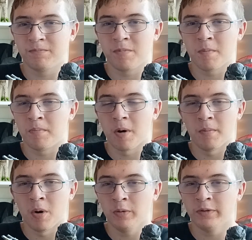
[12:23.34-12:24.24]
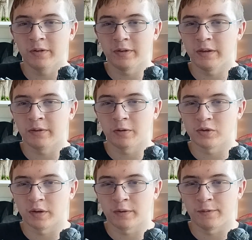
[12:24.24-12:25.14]
But most of these are
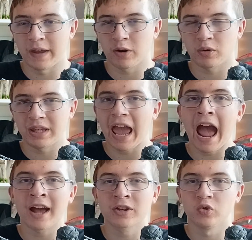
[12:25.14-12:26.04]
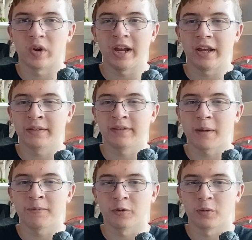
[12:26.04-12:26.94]
just very accurate,
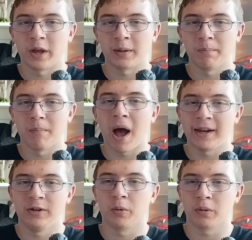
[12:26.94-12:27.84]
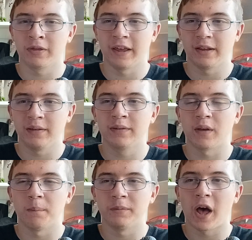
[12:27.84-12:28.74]
except for, like, minor things
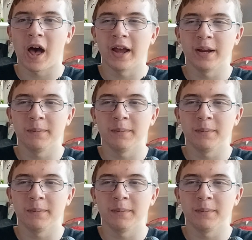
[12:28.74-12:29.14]
sometimes.